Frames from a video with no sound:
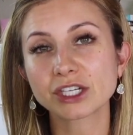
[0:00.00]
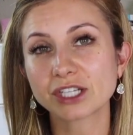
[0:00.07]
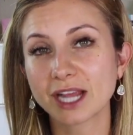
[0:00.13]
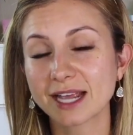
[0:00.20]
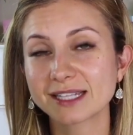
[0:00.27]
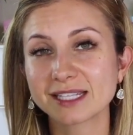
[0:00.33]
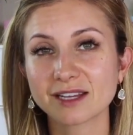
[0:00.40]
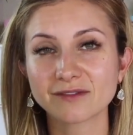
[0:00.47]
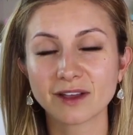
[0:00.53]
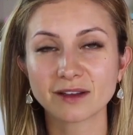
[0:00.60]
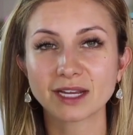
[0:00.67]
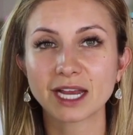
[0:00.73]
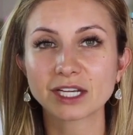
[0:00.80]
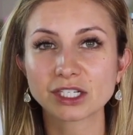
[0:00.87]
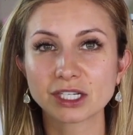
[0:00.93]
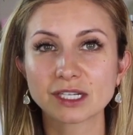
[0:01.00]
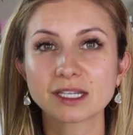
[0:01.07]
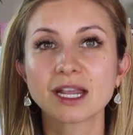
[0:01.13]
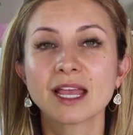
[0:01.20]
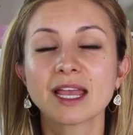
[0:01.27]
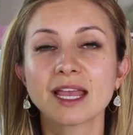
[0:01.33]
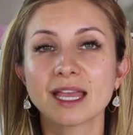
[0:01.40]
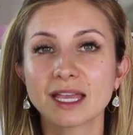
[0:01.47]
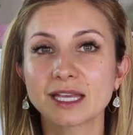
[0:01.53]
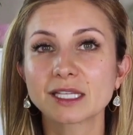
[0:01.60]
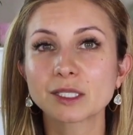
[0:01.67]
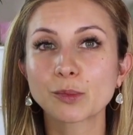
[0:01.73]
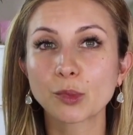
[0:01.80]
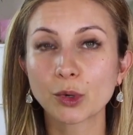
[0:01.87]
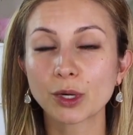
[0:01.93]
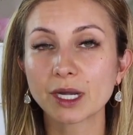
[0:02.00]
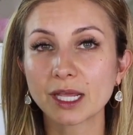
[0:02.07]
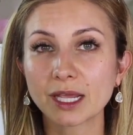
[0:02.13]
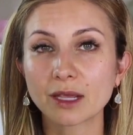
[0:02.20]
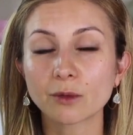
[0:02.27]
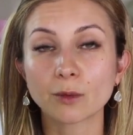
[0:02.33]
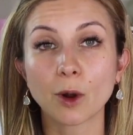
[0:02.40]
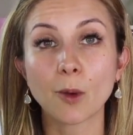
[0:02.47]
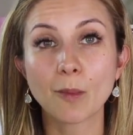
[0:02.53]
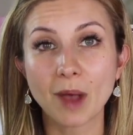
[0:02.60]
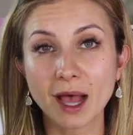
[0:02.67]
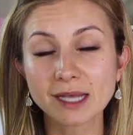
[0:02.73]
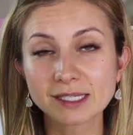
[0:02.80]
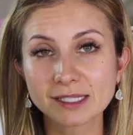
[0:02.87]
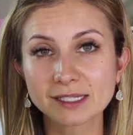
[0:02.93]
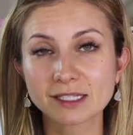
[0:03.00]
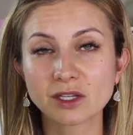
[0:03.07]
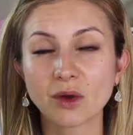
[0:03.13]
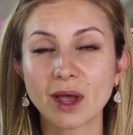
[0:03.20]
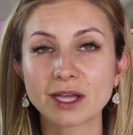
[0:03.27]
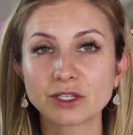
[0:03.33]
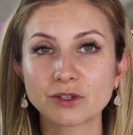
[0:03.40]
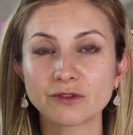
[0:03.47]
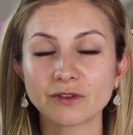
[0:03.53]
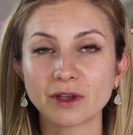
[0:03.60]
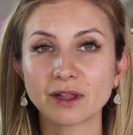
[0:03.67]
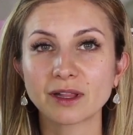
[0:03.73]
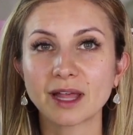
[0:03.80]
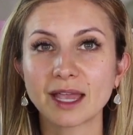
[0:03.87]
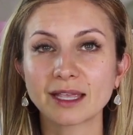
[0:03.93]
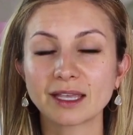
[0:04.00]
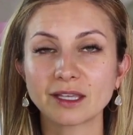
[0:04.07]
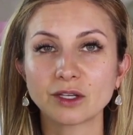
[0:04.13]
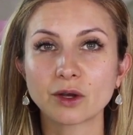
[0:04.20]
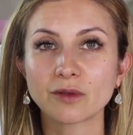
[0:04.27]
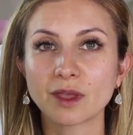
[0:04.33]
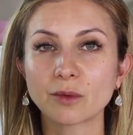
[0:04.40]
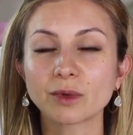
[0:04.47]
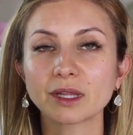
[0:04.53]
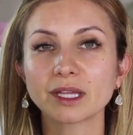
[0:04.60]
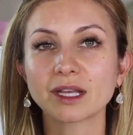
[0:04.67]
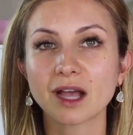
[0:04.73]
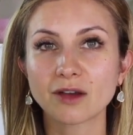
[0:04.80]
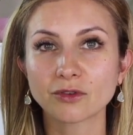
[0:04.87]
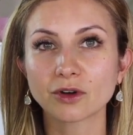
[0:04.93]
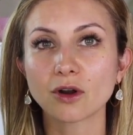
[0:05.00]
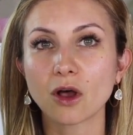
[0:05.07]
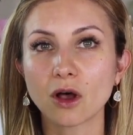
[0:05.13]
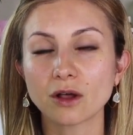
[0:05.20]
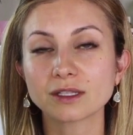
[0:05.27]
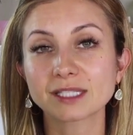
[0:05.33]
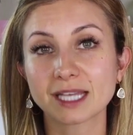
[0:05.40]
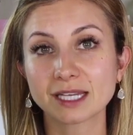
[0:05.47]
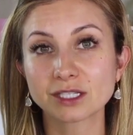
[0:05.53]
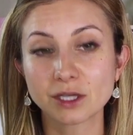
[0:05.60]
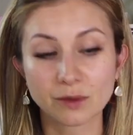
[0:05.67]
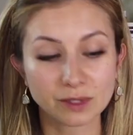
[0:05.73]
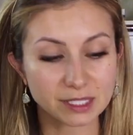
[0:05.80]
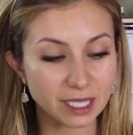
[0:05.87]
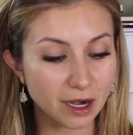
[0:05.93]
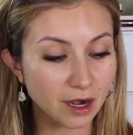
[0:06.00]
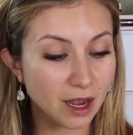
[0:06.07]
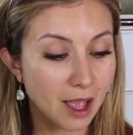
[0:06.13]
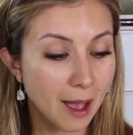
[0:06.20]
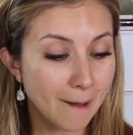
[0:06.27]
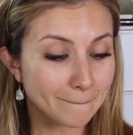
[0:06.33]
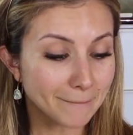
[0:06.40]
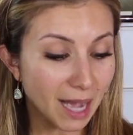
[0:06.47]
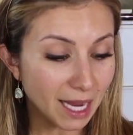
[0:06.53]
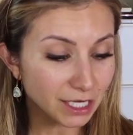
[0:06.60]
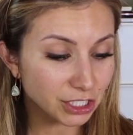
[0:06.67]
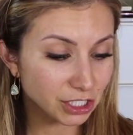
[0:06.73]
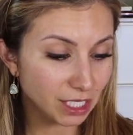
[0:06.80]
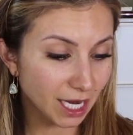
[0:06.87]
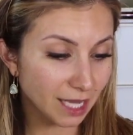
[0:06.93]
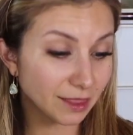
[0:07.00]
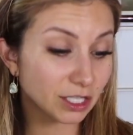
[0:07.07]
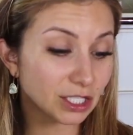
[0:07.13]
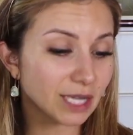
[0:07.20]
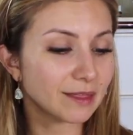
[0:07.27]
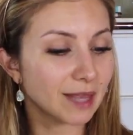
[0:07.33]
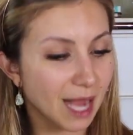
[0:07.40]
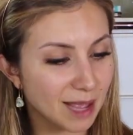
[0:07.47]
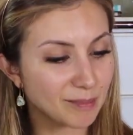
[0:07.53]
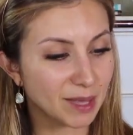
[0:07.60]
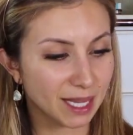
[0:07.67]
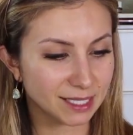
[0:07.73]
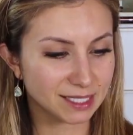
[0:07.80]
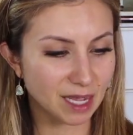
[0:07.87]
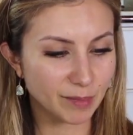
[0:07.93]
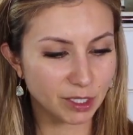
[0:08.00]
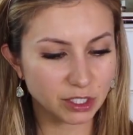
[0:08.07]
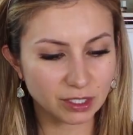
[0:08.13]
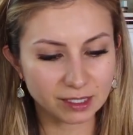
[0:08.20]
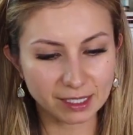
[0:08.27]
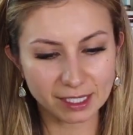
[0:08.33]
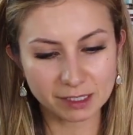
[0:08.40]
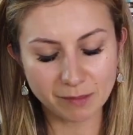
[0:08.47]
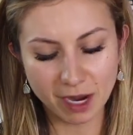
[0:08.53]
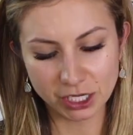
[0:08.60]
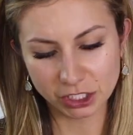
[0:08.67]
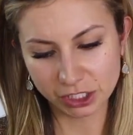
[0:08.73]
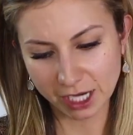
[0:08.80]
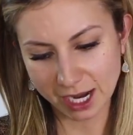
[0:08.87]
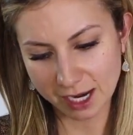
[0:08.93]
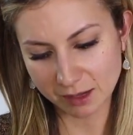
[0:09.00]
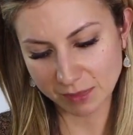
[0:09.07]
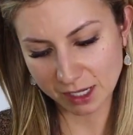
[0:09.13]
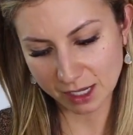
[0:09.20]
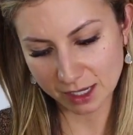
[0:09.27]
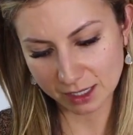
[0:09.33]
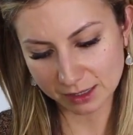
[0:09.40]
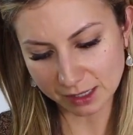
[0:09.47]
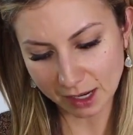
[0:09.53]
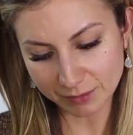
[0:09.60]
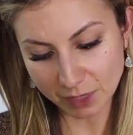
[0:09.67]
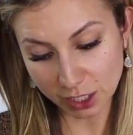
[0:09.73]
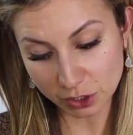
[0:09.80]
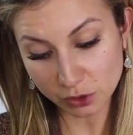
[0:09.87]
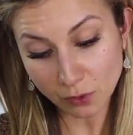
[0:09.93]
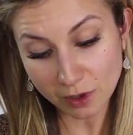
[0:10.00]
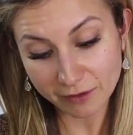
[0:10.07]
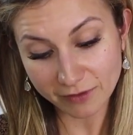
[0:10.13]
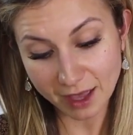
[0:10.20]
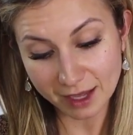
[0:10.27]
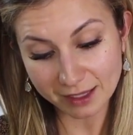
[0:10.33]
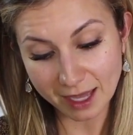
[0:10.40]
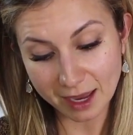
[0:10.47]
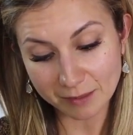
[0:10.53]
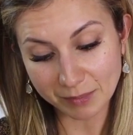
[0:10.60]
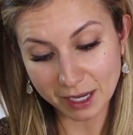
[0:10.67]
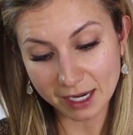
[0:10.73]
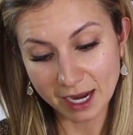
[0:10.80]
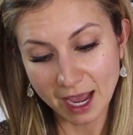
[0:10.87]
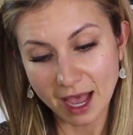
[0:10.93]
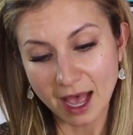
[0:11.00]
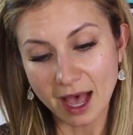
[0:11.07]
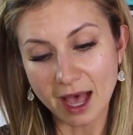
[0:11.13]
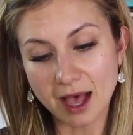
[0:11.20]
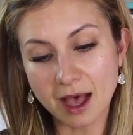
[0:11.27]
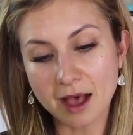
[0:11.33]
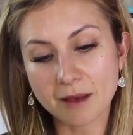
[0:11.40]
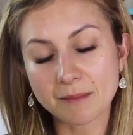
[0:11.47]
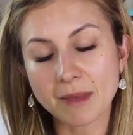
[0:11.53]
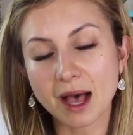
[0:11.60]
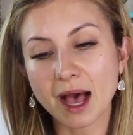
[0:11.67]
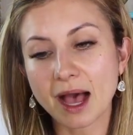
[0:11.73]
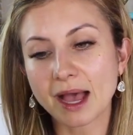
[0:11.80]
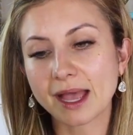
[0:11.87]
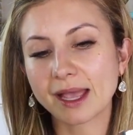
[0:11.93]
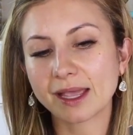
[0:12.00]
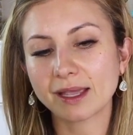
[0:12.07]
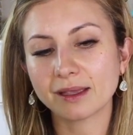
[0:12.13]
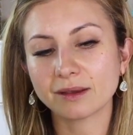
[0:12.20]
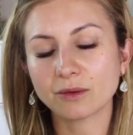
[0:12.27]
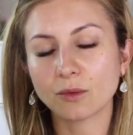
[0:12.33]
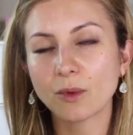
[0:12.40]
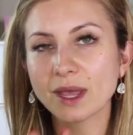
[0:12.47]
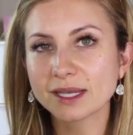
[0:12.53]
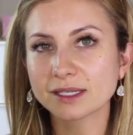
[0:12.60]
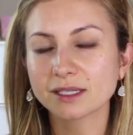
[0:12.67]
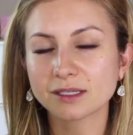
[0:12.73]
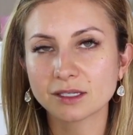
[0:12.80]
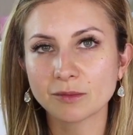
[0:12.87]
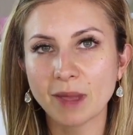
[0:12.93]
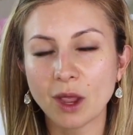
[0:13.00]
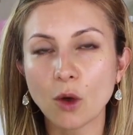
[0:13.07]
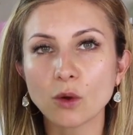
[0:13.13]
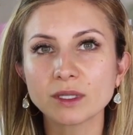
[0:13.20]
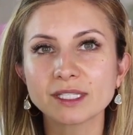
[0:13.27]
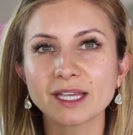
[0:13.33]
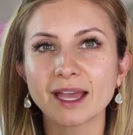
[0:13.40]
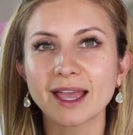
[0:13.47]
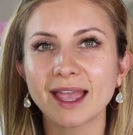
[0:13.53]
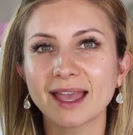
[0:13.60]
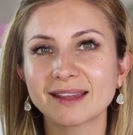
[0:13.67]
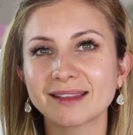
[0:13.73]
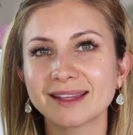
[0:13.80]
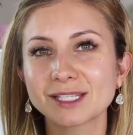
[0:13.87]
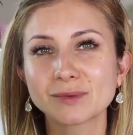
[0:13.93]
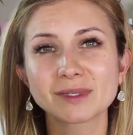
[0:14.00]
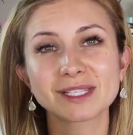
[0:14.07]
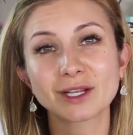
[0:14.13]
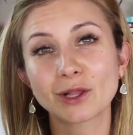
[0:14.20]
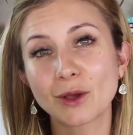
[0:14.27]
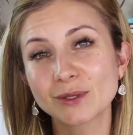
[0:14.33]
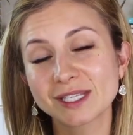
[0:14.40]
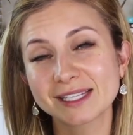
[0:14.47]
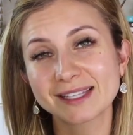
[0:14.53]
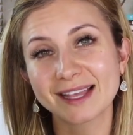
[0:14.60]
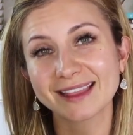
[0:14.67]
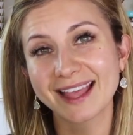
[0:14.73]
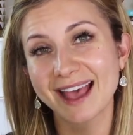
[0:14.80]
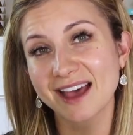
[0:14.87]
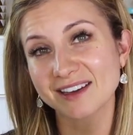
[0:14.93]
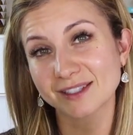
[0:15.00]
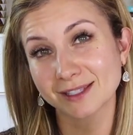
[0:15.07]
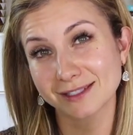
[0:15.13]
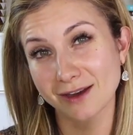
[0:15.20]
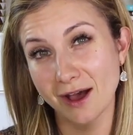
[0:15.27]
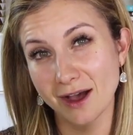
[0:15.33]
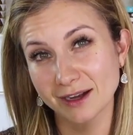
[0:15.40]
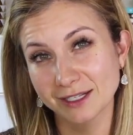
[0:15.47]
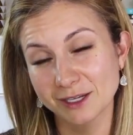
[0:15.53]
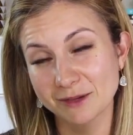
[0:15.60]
shades in a foundation is pretty robust. So I do feel like, they really covered all skin tones there. My shade, the shade that I picked up, I shouldn't say it's my shade because I'm not sure of that yet, but I went to my Ulta and this was the closest thing they had in stock